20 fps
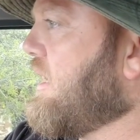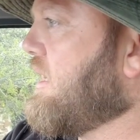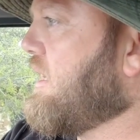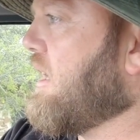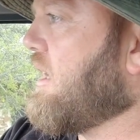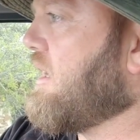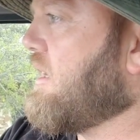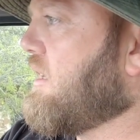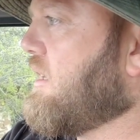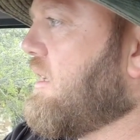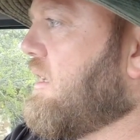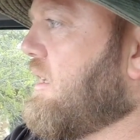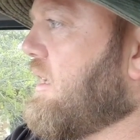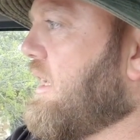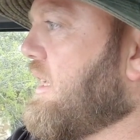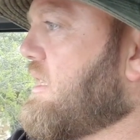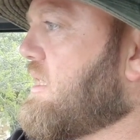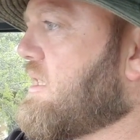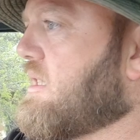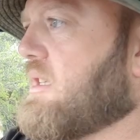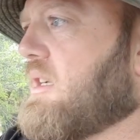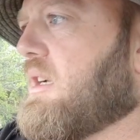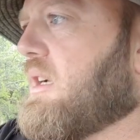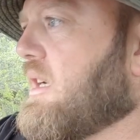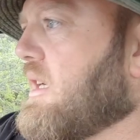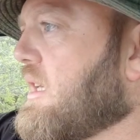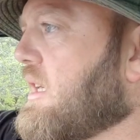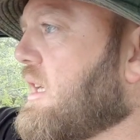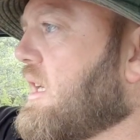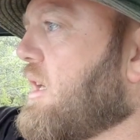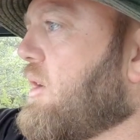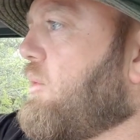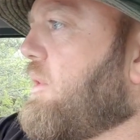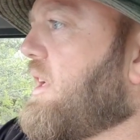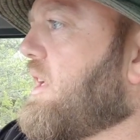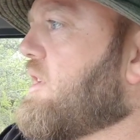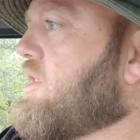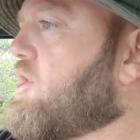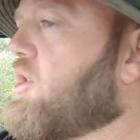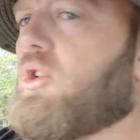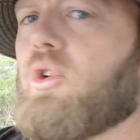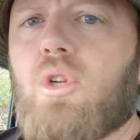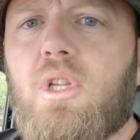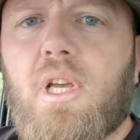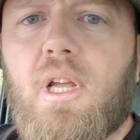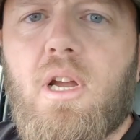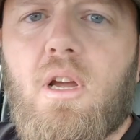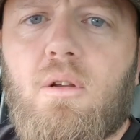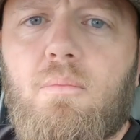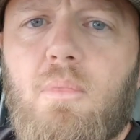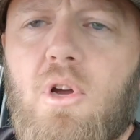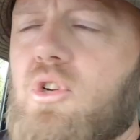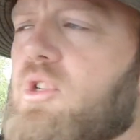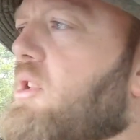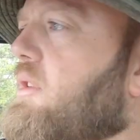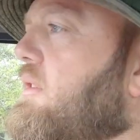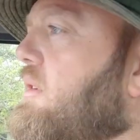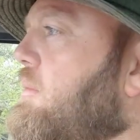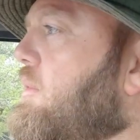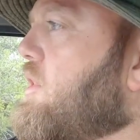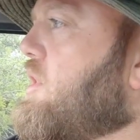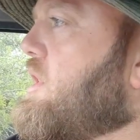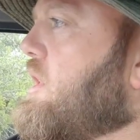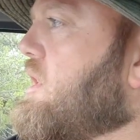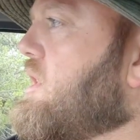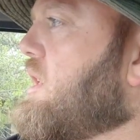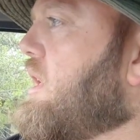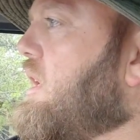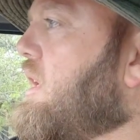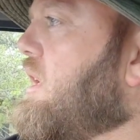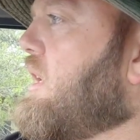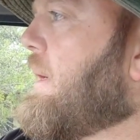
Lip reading: yeah, we can scoot around most of the bushes.